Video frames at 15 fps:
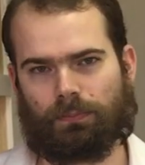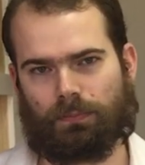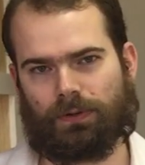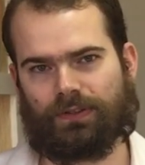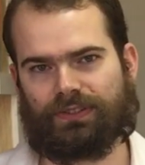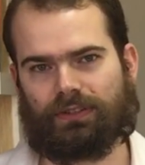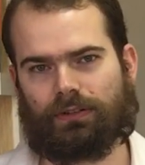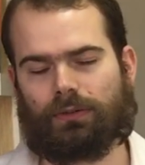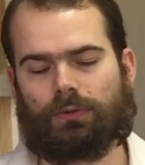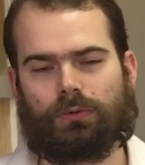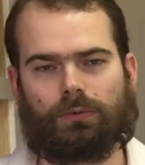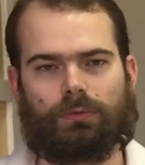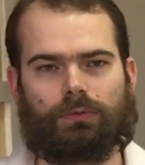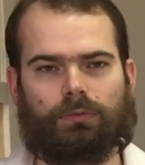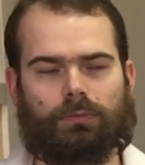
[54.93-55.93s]
person
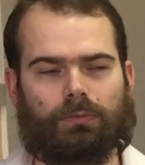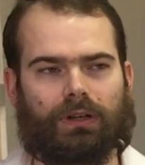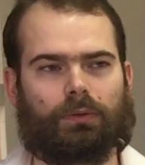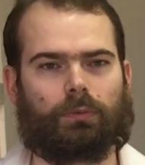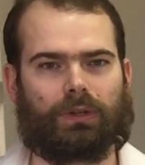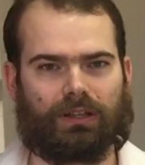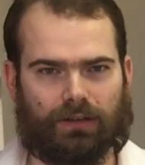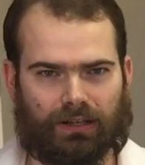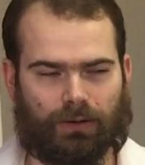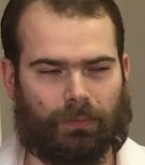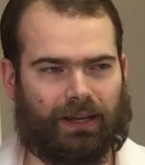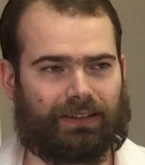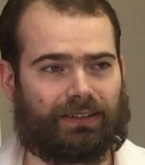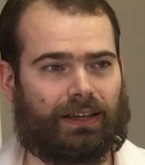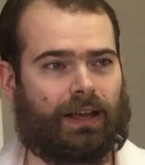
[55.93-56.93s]
who we
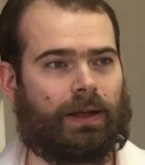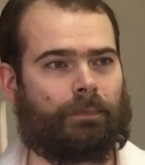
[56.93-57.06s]
recommend.